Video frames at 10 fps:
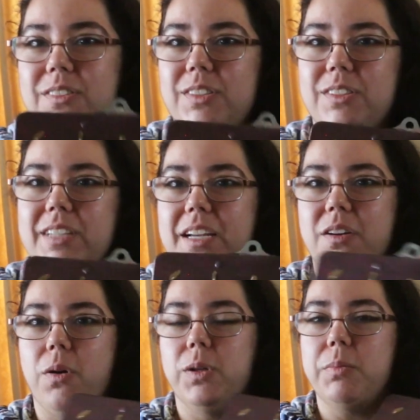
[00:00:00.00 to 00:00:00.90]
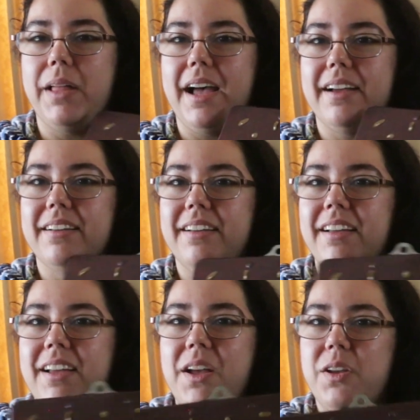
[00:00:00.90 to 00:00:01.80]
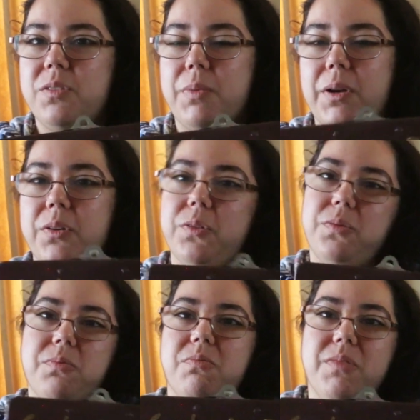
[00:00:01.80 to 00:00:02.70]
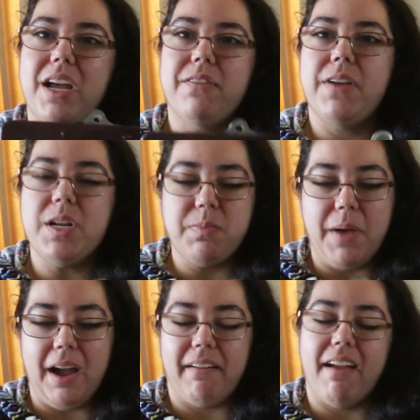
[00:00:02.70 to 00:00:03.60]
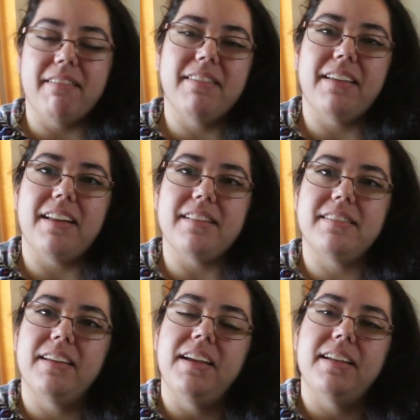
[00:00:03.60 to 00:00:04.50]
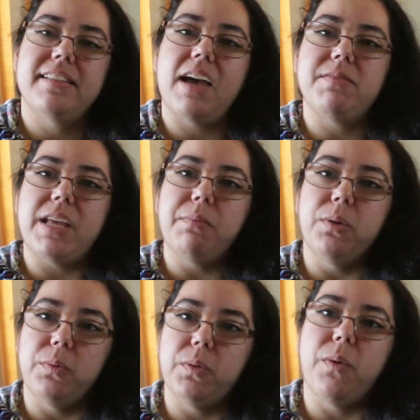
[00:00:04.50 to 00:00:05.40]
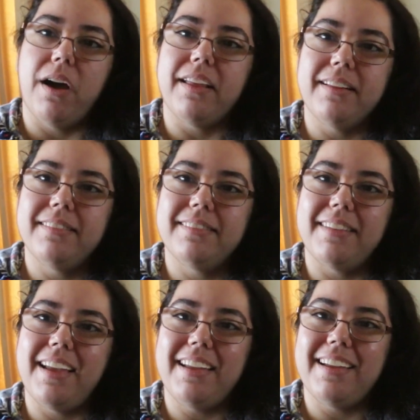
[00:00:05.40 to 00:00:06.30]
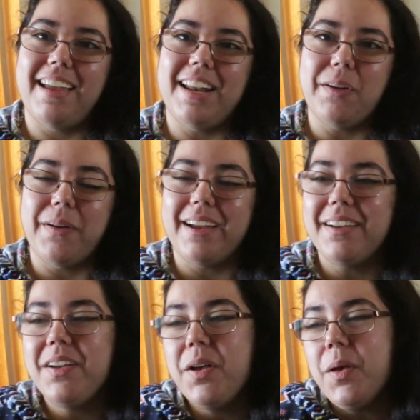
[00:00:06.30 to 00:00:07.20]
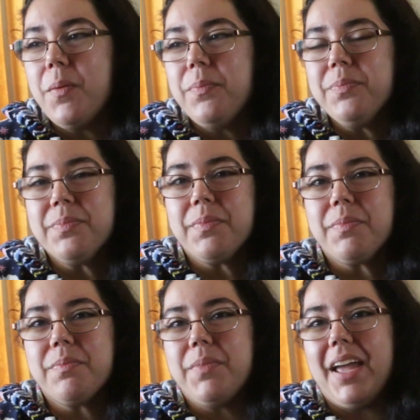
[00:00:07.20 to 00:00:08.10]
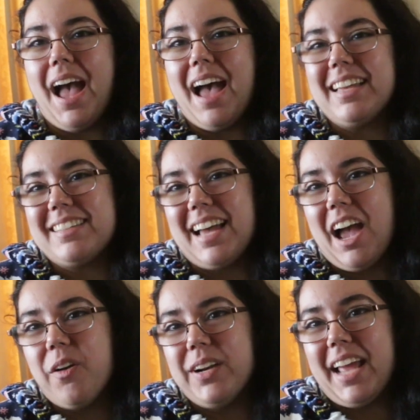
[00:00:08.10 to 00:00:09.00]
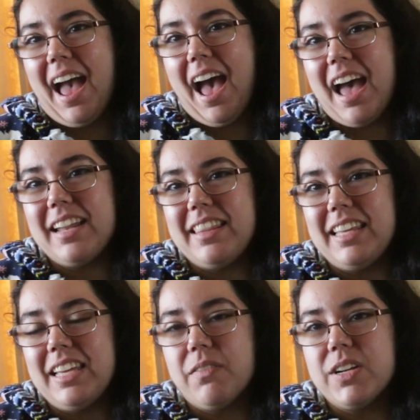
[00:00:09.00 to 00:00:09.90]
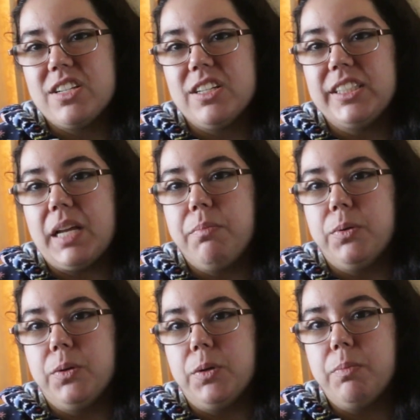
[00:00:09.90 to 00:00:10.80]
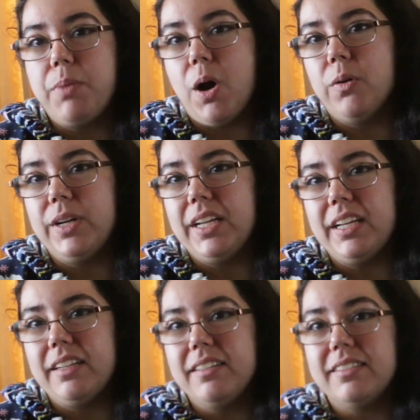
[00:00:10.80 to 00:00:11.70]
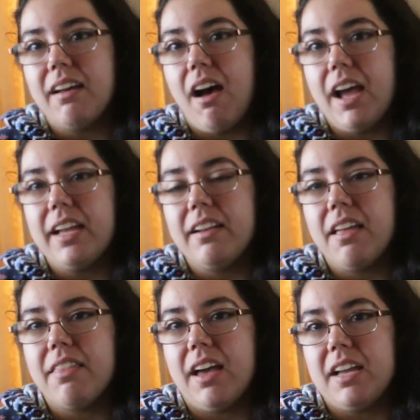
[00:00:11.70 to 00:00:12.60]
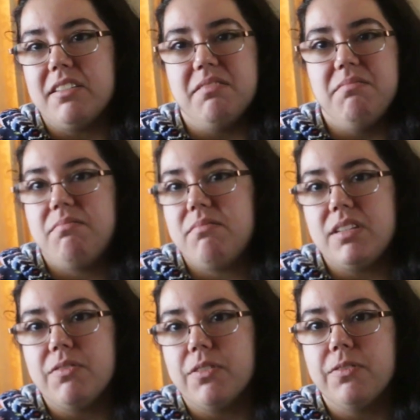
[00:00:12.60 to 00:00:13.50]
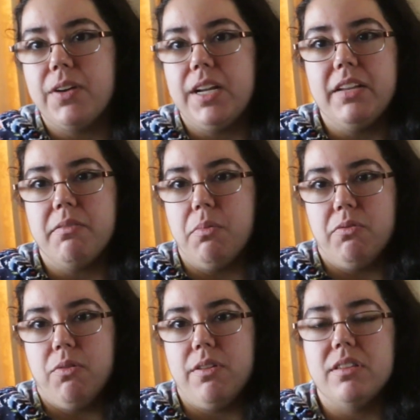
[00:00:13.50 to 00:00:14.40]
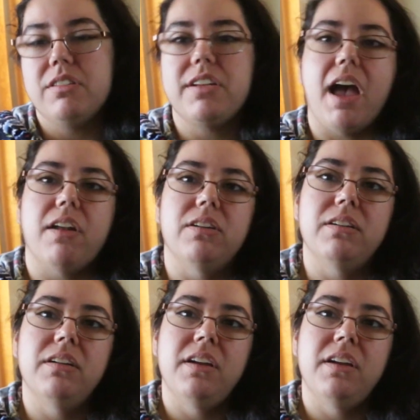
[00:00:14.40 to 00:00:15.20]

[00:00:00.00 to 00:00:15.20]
just like gold, black sprinkles, kind of reddish background, and it's how Deadpool would want it anyway. But yeah, so I already had the original Deadpool pony design that I just did for fun even before this channel.